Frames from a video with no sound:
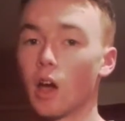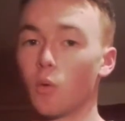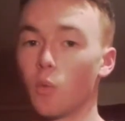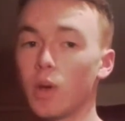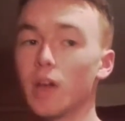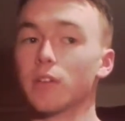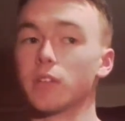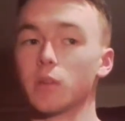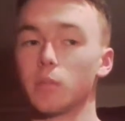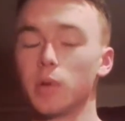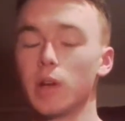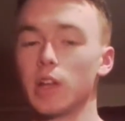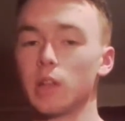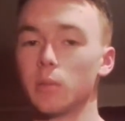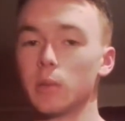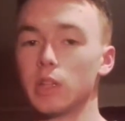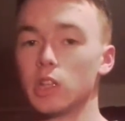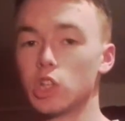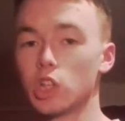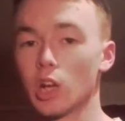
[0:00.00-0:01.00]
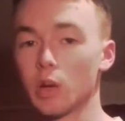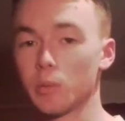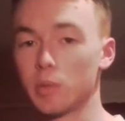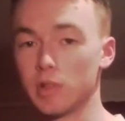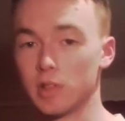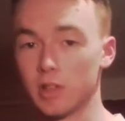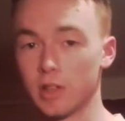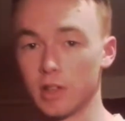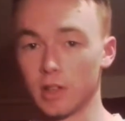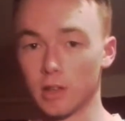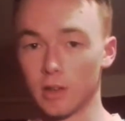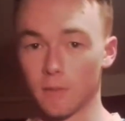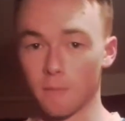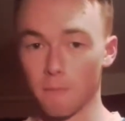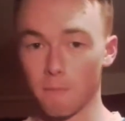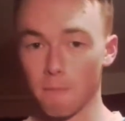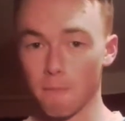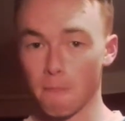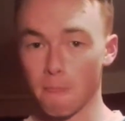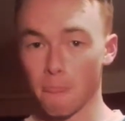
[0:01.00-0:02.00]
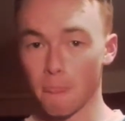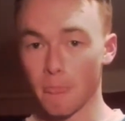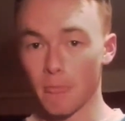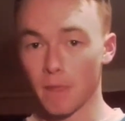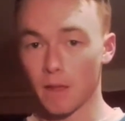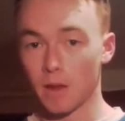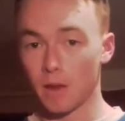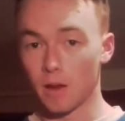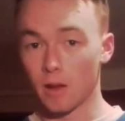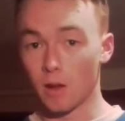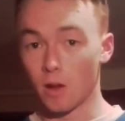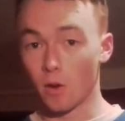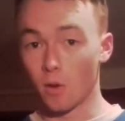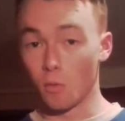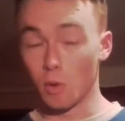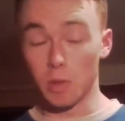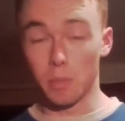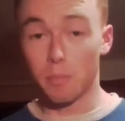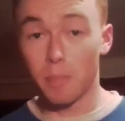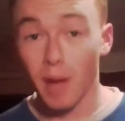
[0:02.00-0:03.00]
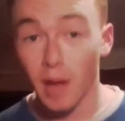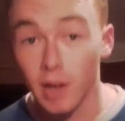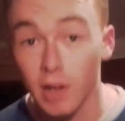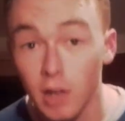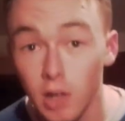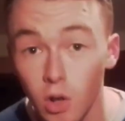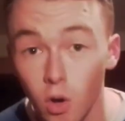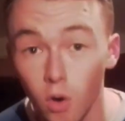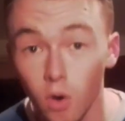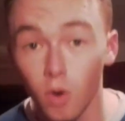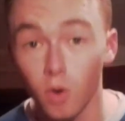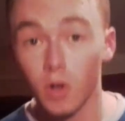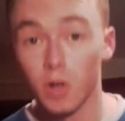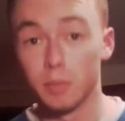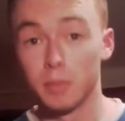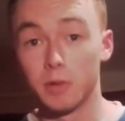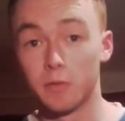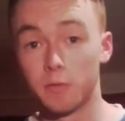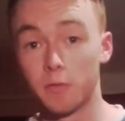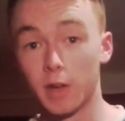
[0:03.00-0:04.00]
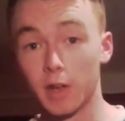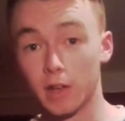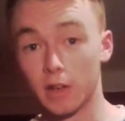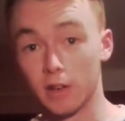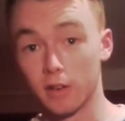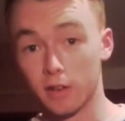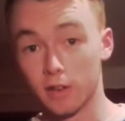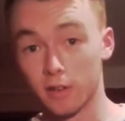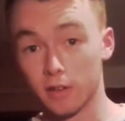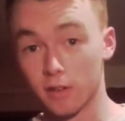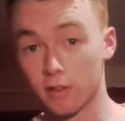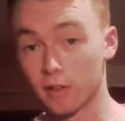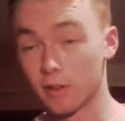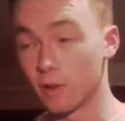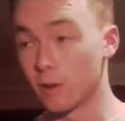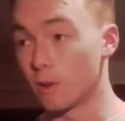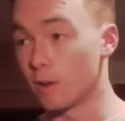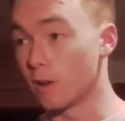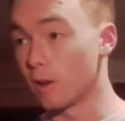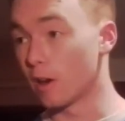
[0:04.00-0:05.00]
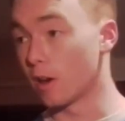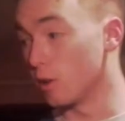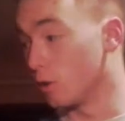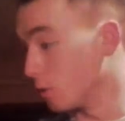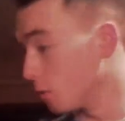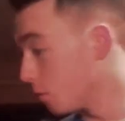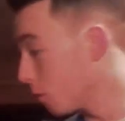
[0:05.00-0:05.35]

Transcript: and we have to play them in the Champions League. With Bakayoko in midfield. Are you